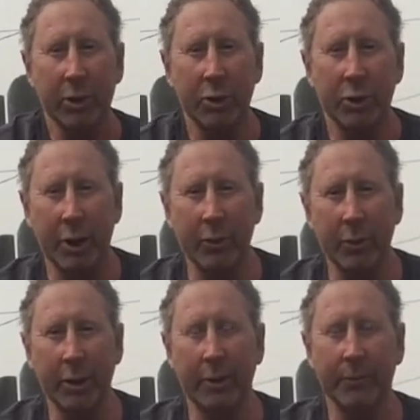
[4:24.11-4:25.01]

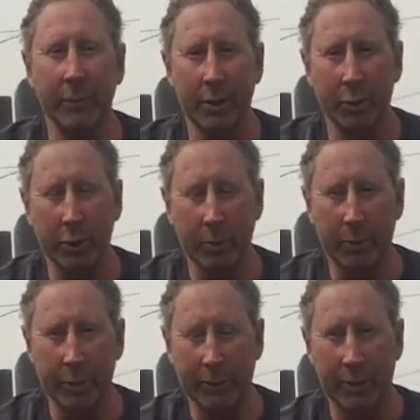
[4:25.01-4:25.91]
Generally, in the
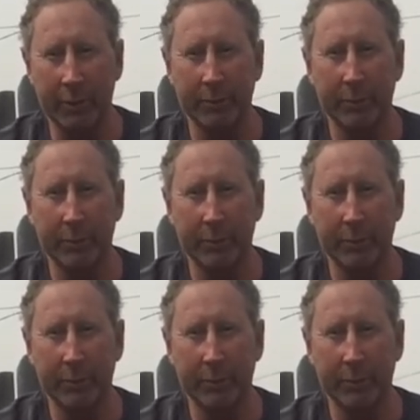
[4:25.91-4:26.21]
troposphere,